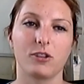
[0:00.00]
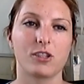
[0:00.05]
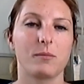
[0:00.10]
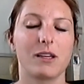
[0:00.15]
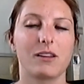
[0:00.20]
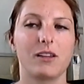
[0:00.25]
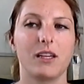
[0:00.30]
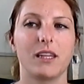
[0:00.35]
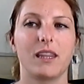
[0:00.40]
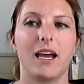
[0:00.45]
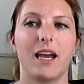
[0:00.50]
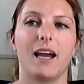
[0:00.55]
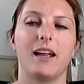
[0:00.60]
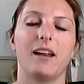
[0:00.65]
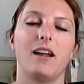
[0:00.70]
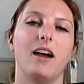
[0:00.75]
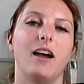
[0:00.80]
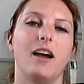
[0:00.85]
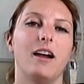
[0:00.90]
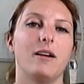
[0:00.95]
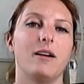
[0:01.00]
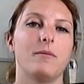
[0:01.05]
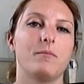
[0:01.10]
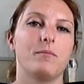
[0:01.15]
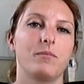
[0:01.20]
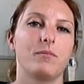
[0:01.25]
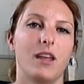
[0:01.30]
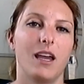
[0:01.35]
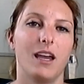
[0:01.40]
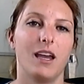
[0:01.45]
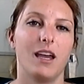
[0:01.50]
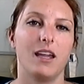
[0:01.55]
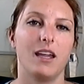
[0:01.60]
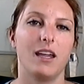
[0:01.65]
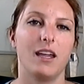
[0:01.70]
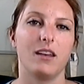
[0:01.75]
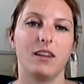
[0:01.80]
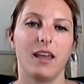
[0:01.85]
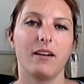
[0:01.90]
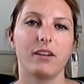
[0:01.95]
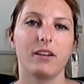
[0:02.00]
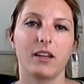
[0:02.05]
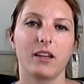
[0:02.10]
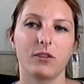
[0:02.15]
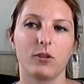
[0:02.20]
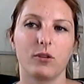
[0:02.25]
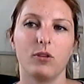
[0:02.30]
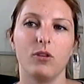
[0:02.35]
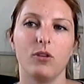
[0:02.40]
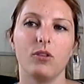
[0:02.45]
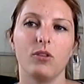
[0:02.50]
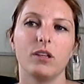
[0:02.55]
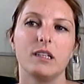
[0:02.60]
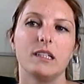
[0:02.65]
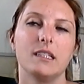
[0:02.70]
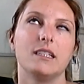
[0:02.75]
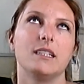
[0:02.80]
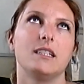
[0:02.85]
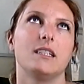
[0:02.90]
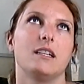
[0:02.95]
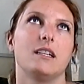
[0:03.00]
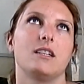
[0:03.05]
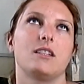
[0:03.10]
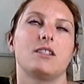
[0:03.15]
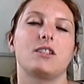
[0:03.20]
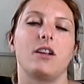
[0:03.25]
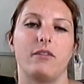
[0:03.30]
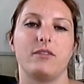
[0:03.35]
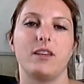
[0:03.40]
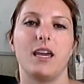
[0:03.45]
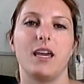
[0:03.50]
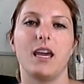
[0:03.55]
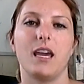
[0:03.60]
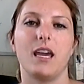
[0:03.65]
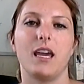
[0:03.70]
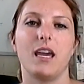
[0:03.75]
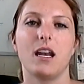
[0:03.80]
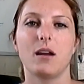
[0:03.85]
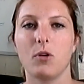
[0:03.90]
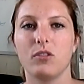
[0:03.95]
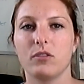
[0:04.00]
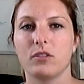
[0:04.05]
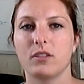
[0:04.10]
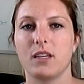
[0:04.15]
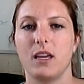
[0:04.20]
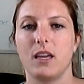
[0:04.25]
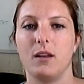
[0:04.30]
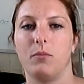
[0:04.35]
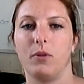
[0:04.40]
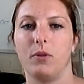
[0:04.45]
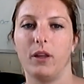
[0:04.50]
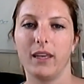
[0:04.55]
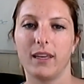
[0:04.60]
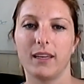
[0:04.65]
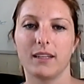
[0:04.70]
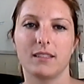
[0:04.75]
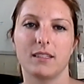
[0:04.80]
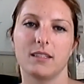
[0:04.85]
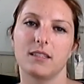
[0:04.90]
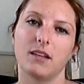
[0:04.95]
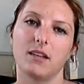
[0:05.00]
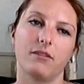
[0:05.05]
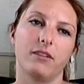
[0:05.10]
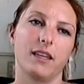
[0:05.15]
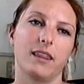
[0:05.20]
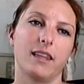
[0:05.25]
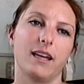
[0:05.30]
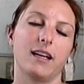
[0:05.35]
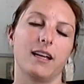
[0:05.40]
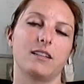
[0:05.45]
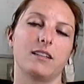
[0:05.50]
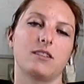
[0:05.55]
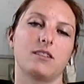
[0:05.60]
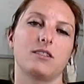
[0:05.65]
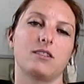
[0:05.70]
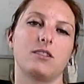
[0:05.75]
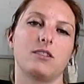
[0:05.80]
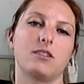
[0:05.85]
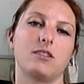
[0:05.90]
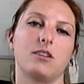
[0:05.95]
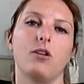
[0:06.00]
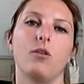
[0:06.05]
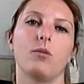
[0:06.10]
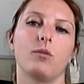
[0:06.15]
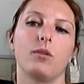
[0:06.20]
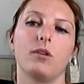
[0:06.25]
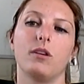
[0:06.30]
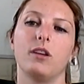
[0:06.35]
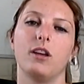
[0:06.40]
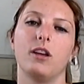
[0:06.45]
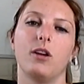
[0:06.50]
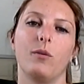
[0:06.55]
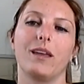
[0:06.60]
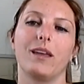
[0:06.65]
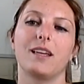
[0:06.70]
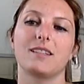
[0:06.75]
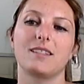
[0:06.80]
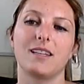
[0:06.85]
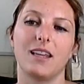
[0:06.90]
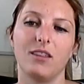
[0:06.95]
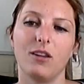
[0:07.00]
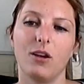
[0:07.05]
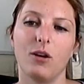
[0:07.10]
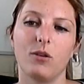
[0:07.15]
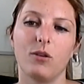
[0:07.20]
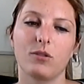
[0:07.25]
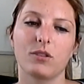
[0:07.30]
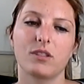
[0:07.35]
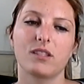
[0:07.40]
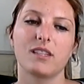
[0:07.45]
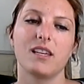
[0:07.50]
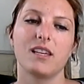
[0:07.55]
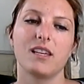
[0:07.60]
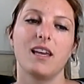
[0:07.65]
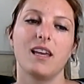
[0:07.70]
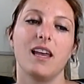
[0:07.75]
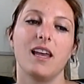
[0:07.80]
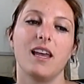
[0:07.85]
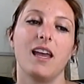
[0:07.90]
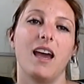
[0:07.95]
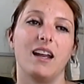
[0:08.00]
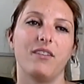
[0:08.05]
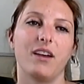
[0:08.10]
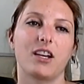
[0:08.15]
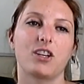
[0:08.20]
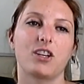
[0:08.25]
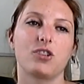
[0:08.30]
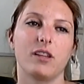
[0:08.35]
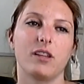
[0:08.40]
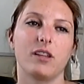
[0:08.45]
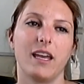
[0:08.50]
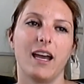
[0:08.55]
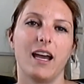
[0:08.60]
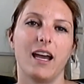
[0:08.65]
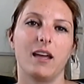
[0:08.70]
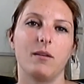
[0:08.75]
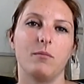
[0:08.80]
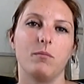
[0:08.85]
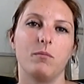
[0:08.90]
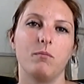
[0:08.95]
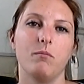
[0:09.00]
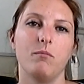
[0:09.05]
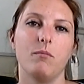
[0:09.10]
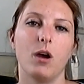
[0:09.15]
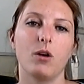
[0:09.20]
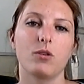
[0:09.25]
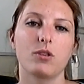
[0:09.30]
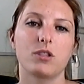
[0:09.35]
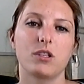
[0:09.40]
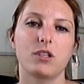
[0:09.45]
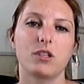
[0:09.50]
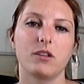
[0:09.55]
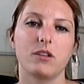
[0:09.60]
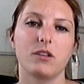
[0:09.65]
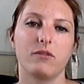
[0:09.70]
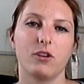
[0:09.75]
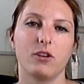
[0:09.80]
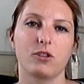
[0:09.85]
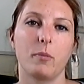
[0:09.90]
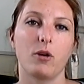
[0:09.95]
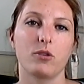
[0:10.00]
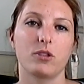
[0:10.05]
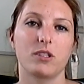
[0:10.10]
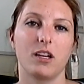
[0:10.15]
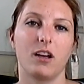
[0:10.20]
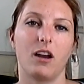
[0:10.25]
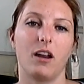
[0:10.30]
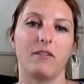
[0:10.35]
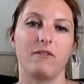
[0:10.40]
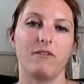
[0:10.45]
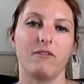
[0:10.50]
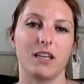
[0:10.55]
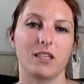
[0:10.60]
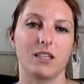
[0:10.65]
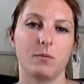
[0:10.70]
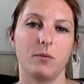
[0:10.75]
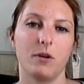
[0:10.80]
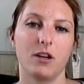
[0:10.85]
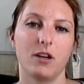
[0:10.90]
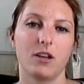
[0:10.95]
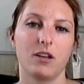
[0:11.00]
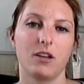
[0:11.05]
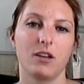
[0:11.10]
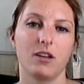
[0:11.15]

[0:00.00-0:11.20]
something like that. And they have like little stuffed animals and blankets and stuff like that. So, we can send those. And I've actually had most of those posted on Facebook,